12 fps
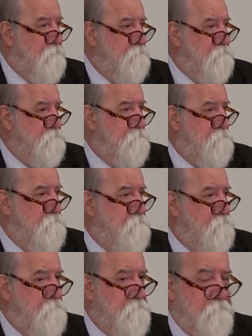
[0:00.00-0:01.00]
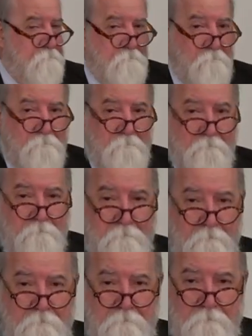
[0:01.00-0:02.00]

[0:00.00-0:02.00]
Nothing is said.